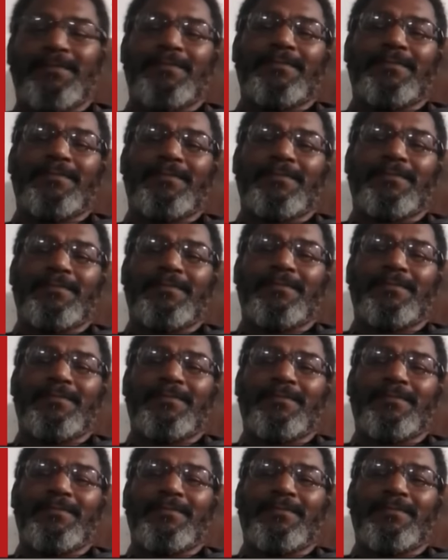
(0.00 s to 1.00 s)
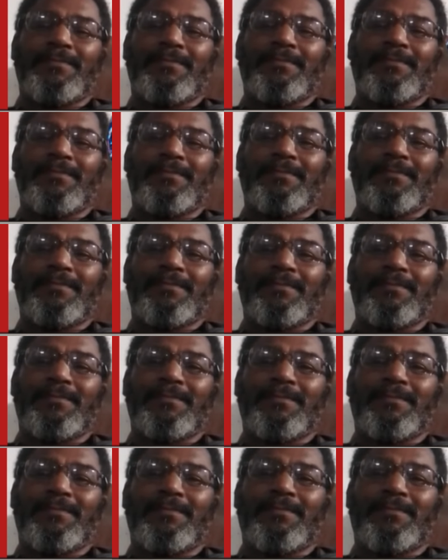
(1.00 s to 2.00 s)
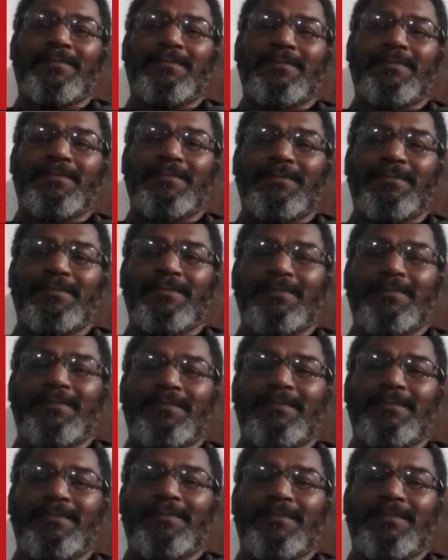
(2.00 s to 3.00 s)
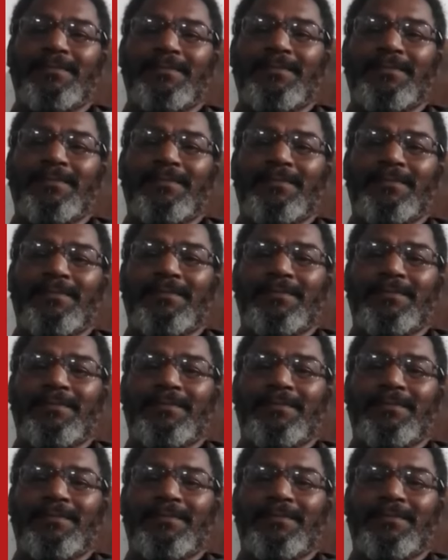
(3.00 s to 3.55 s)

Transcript: [no speech]